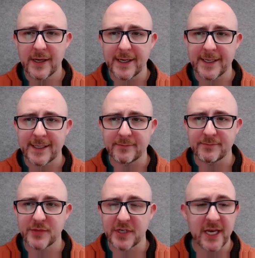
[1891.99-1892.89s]

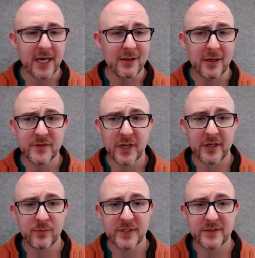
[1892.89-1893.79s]
But yeah, I love
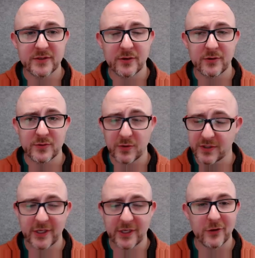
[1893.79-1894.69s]
talking to business owners,
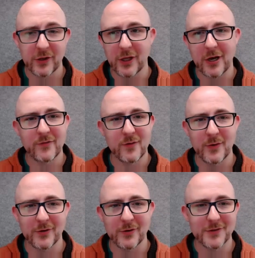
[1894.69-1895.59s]
particularly law firm
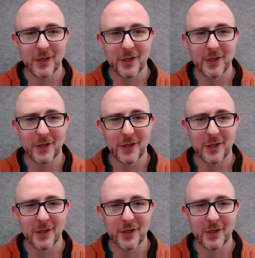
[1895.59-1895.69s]
owners.